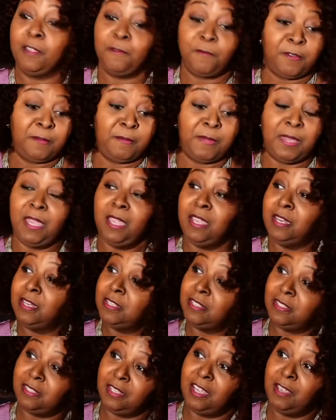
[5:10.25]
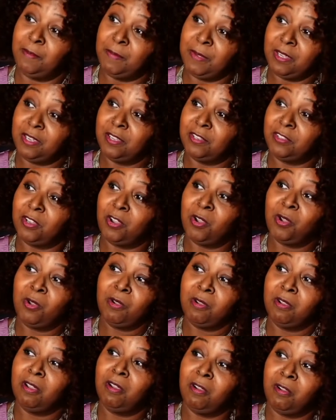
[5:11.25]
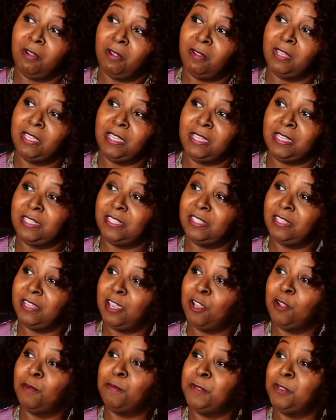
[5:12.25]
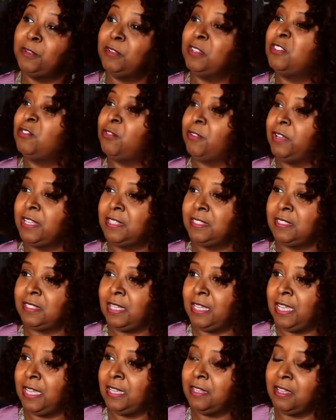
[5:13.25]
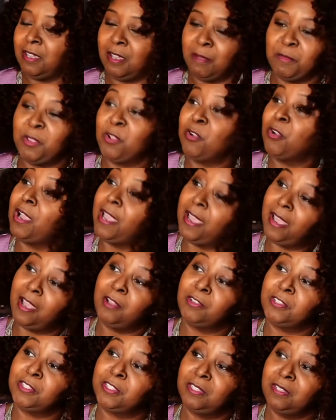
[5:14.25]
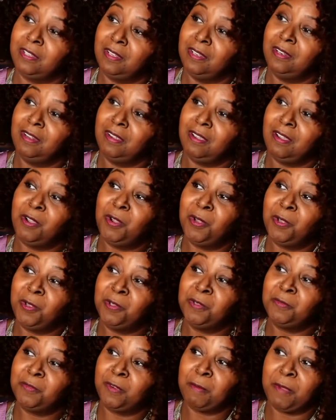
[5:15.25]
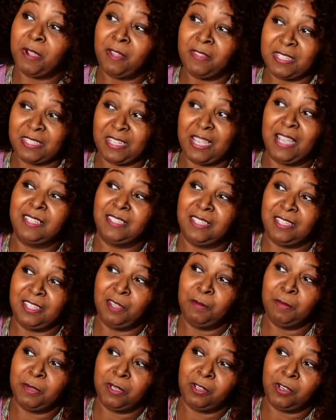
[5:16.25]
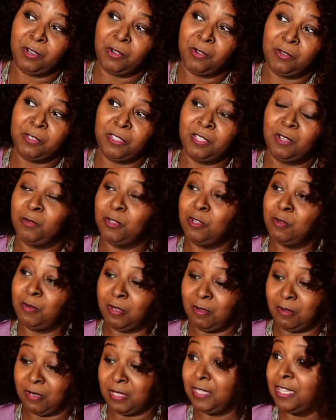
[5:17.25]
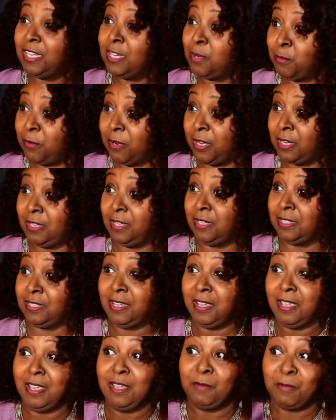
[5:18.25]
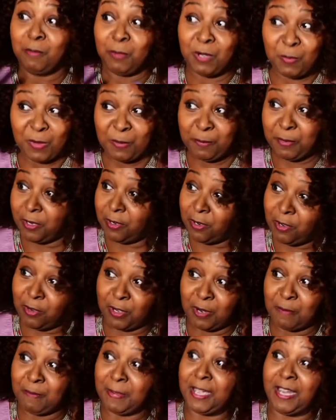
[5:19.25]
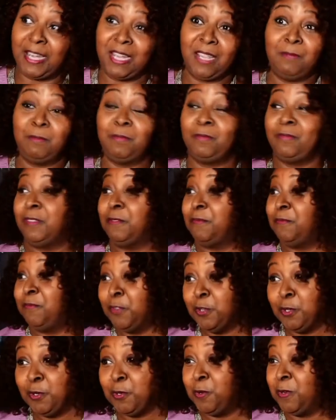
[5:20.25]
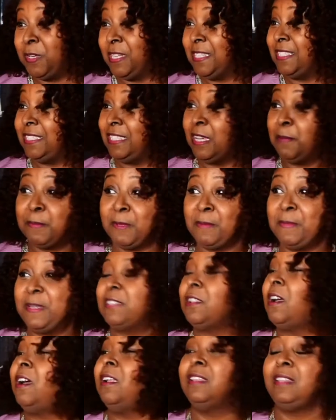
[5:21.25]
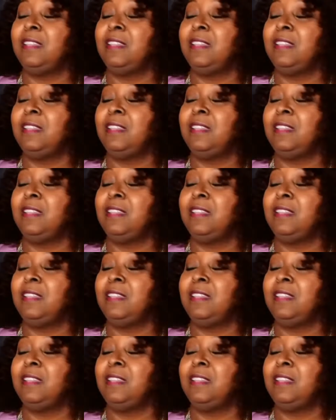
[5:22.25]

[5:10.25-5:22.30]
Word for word: from A to Z because the whole goal is to help you to translate um, your house hold from all the toxic chemicals. So, you know, cleaning products, what we put on our body, the food and supplements, all of